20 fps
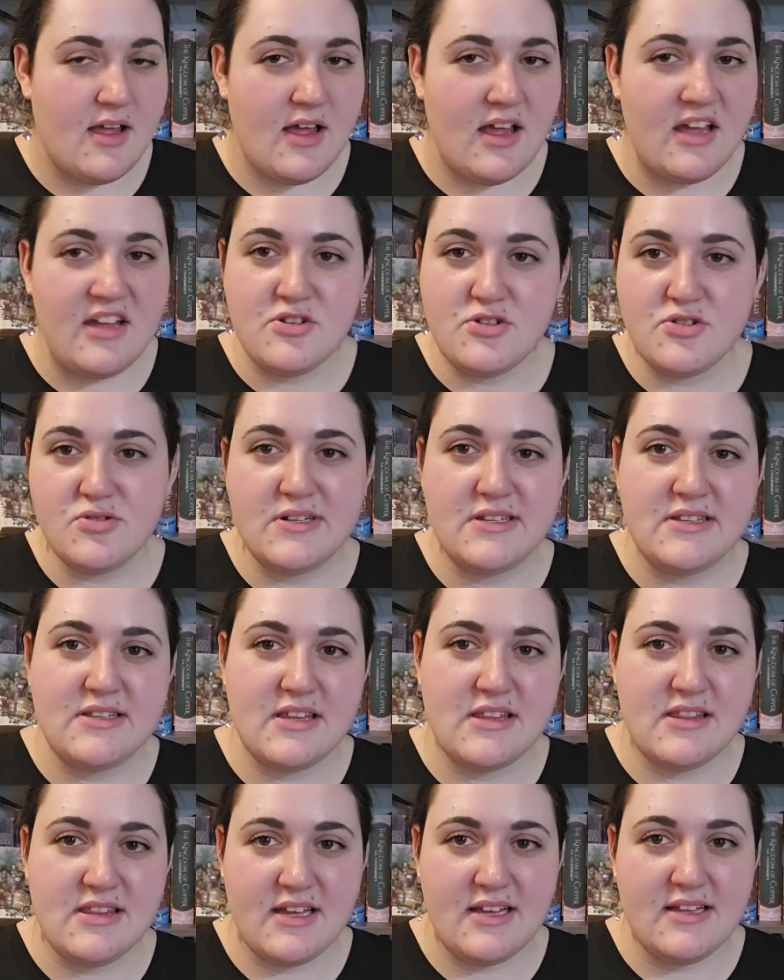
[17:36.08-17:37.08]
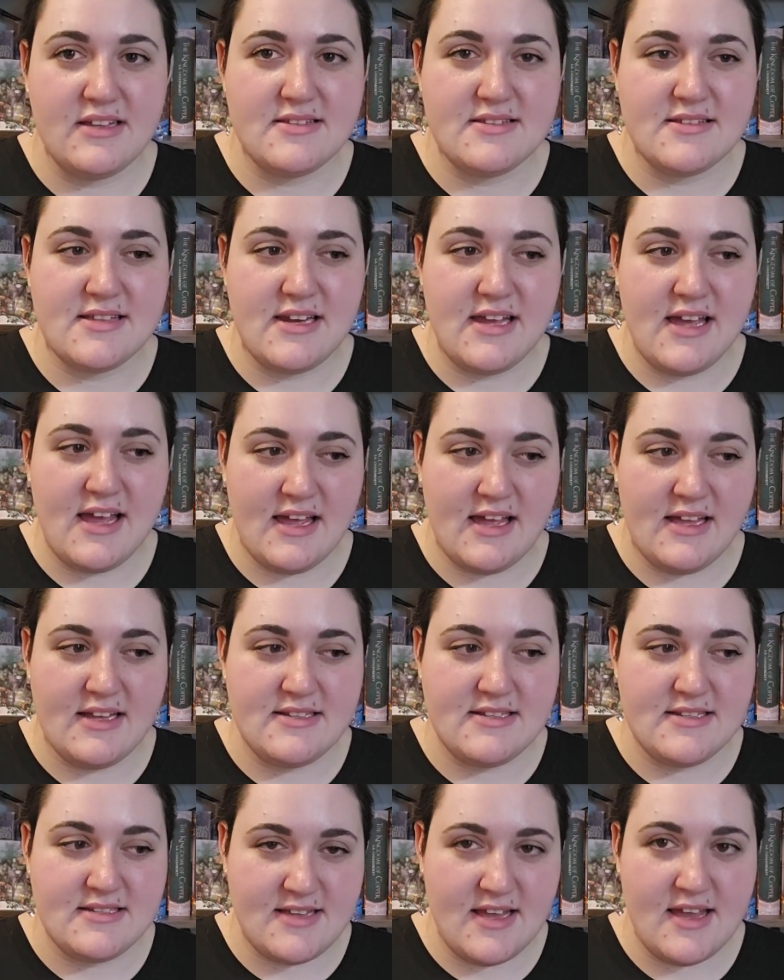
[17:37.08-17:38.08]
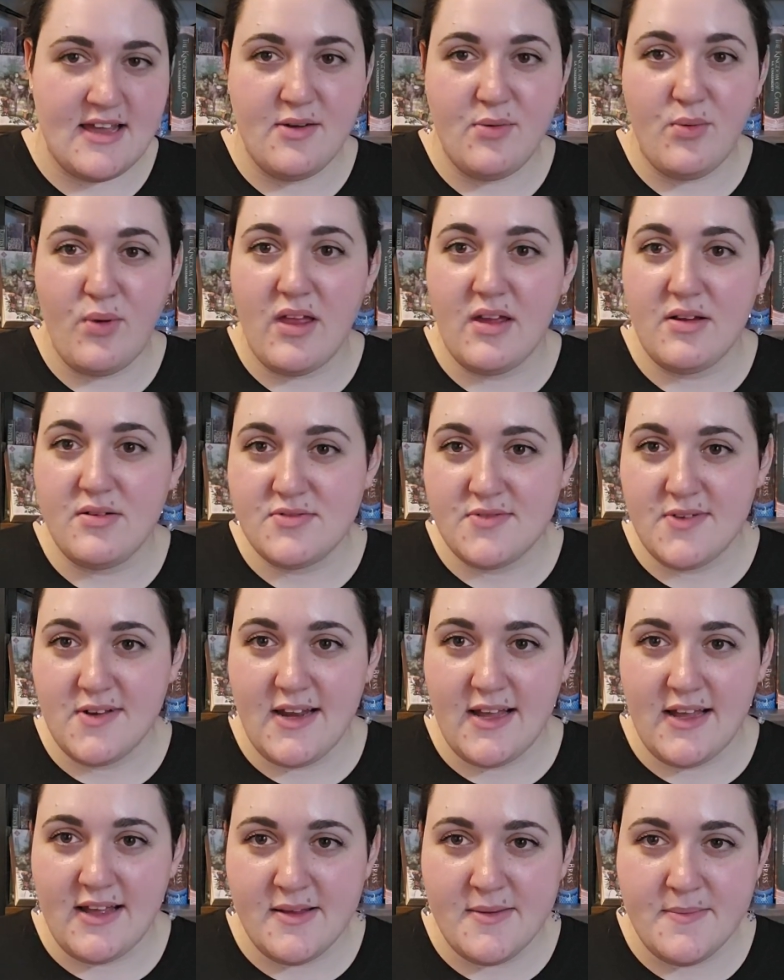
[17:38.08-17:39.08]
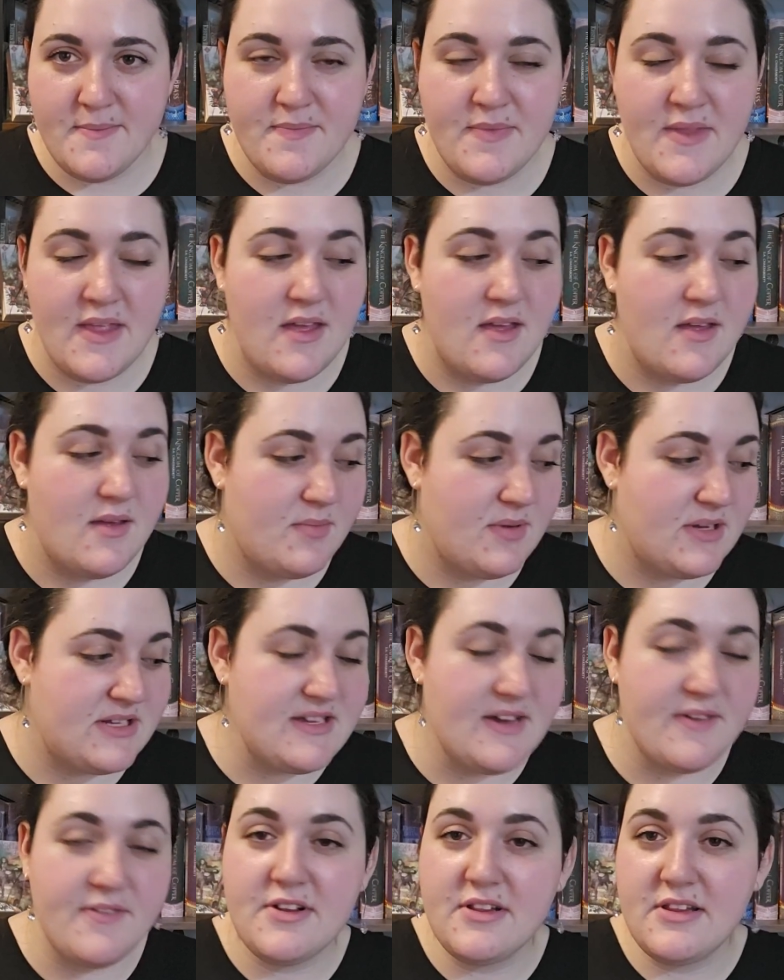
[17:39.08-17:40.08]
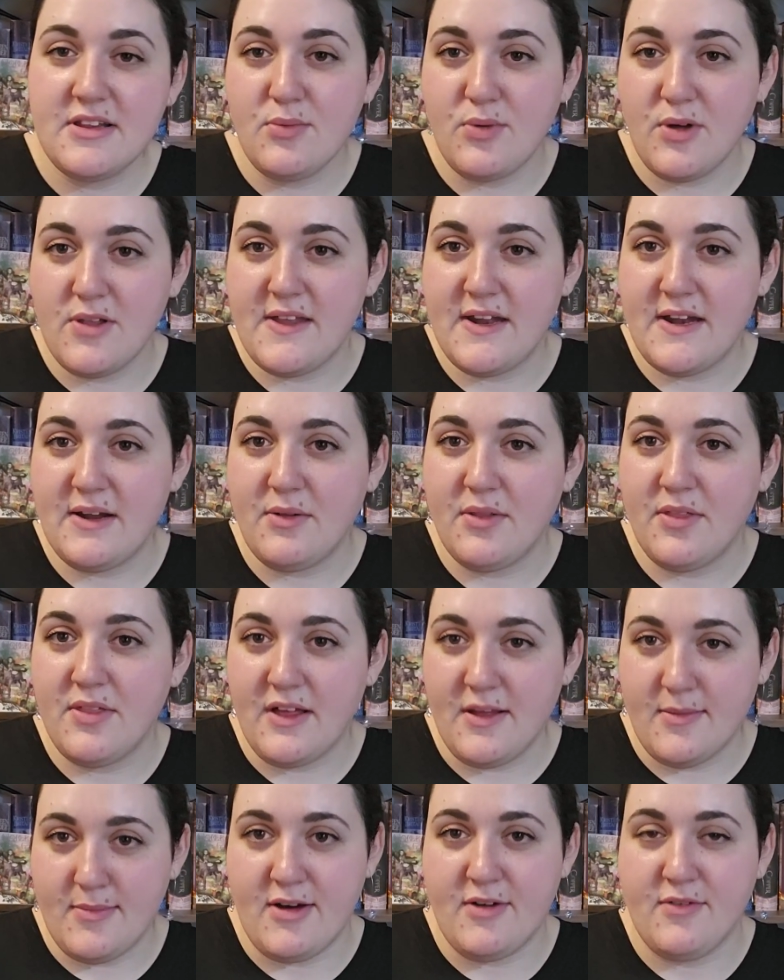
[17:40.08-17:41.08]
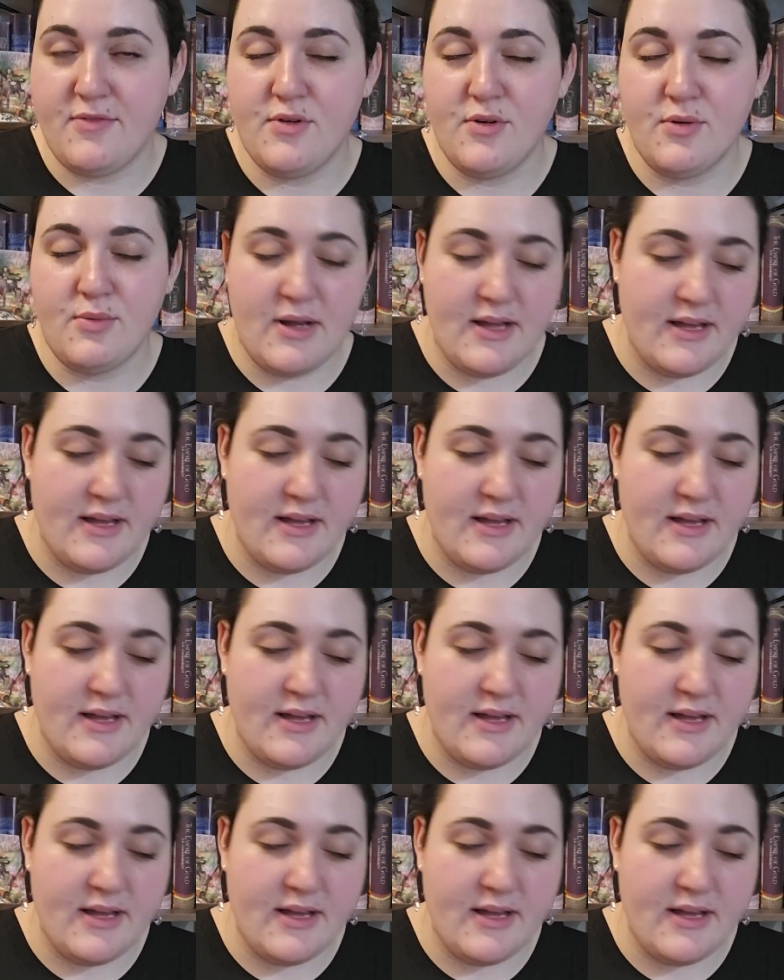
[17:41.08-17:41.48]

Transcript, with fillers: I enjoyed the things that it had to say while I was reading it. But definitely one that I will think about for a